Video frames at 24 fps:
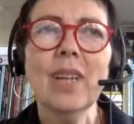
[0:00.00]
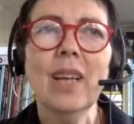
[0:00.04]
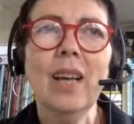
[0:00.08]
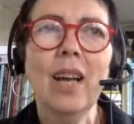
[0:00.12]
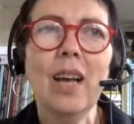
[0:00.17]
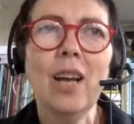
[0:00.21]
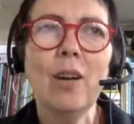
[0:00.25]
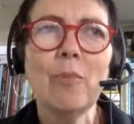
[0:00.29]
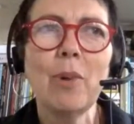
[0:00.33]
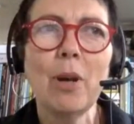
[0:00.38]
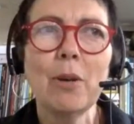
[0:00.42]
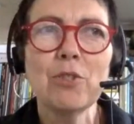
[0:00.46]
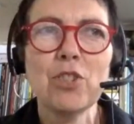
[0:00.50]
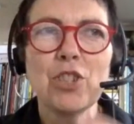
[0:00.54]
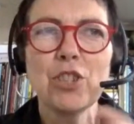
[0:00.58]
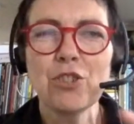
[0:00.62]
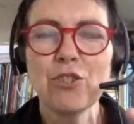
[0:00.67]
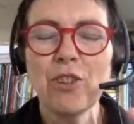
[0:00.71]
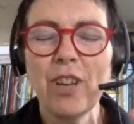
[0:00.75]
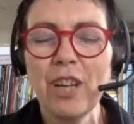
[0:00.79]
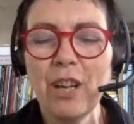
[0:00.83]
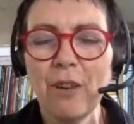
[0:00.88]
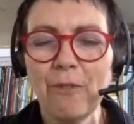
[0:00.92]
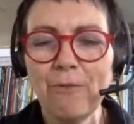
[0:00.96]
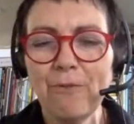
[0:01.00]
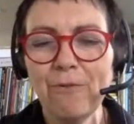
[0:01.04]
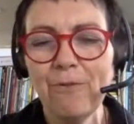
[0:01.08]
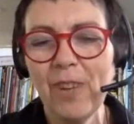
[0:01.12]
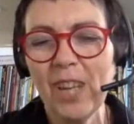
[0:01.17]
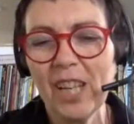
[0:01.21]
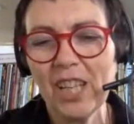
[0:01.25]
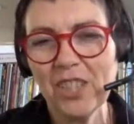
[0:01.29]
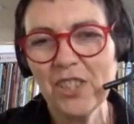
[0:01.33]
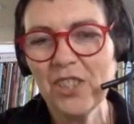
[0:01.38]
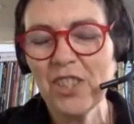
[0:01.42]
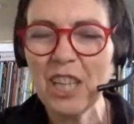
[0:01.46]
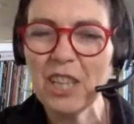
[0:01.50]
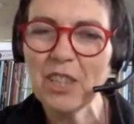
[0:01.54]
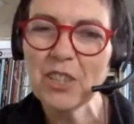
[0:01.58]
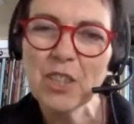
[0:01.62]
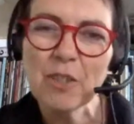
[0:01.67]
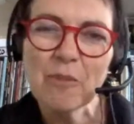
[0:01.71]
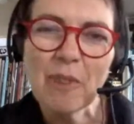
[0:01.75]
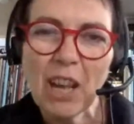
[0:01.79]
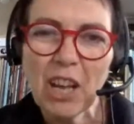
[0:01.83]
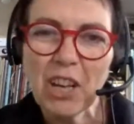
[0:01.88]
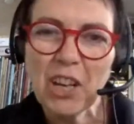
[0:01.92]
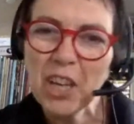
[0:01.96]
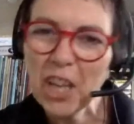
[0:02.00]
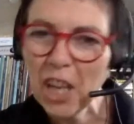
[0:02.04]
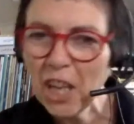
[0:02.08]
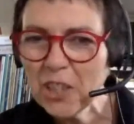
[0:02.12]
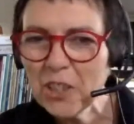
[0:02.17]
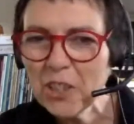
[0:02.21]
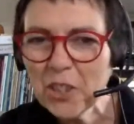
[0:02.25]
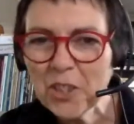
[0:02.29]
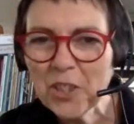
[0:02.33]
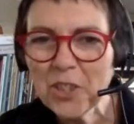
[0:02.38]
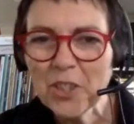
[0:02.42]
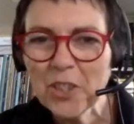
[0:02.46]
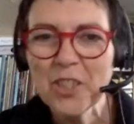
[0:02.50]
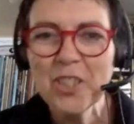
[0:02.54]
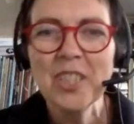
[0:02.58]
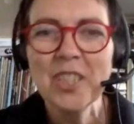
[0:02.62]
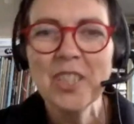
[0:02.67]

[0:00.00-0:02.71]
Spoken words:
I was just trying to fix things around kids.